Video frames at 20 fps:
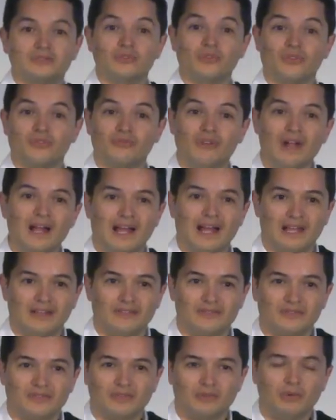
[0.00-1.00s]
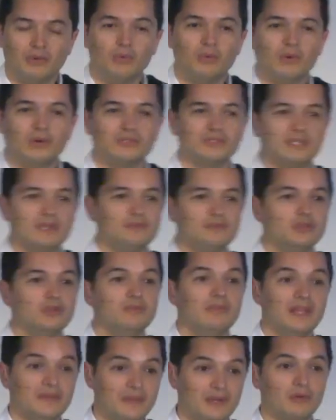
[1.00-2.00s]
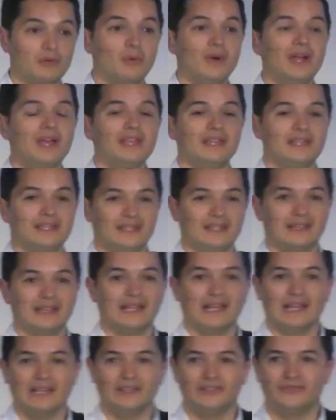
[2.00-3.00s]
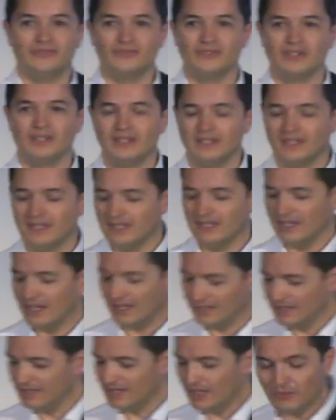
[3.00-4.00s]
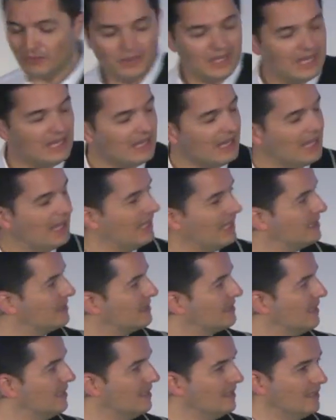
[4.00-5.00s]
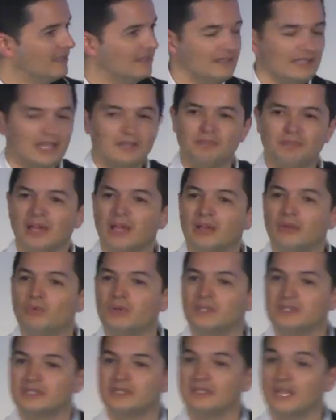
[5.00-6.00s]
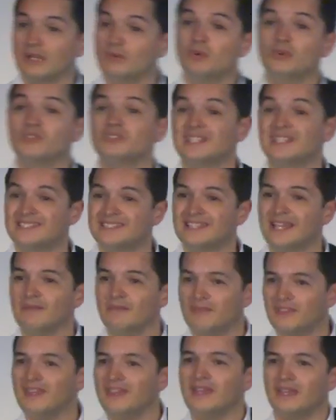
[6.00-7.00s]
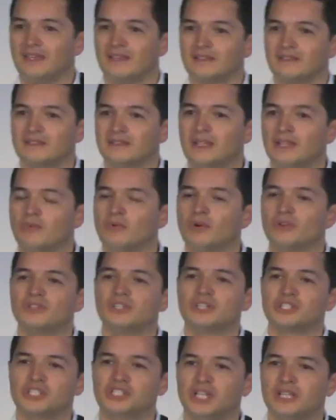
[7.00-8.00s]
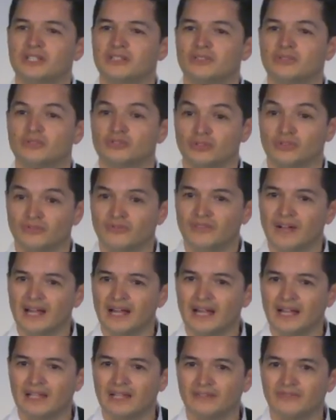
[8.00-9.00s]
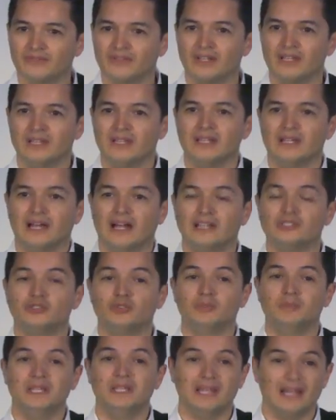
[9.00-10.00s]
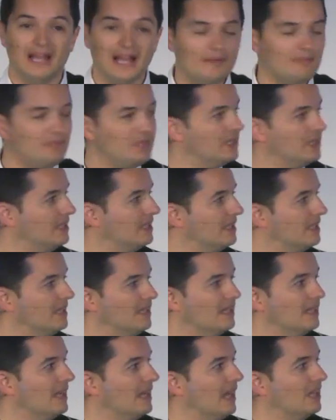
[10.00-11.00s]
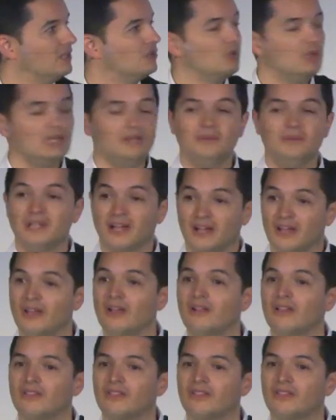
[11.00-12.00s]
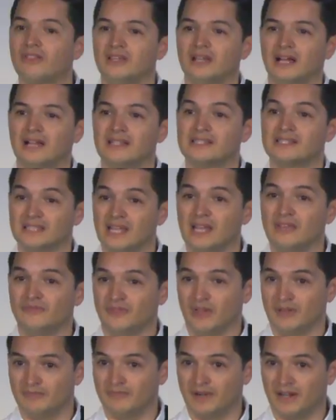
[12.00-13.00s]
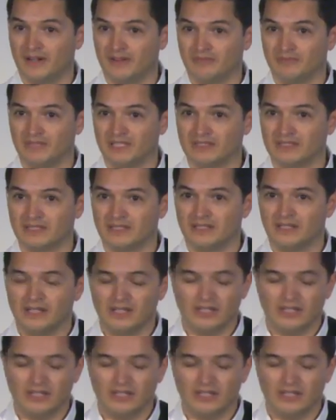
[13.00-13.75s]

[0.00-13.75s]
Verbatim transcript: and to thrive. We want them to make their way in life. And then I realized that penguins, they want the same thing. They want their chicks to survive and to be happy and to live in a healthy and safe environment.